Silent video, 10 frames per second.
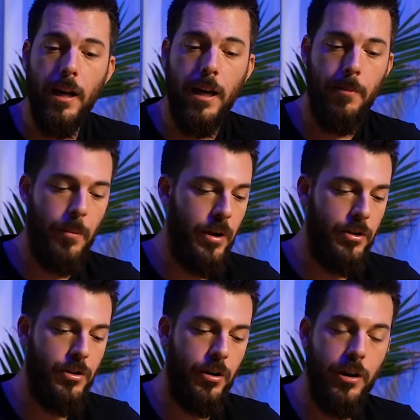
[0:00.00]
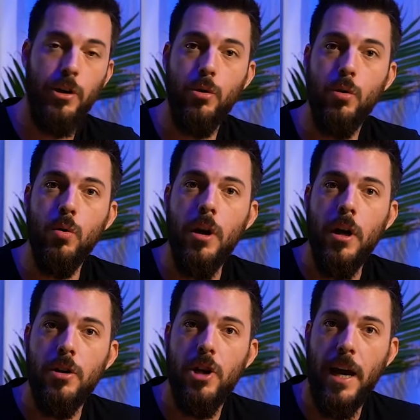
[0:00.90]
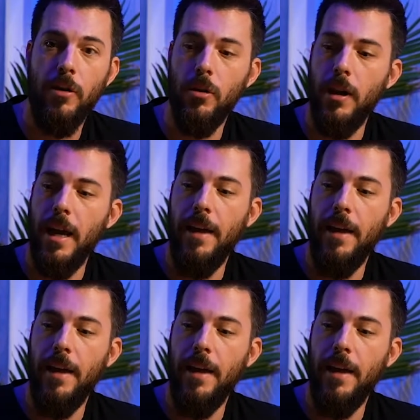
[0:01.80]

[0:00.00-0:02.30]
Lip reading: I'm going to start a new channel,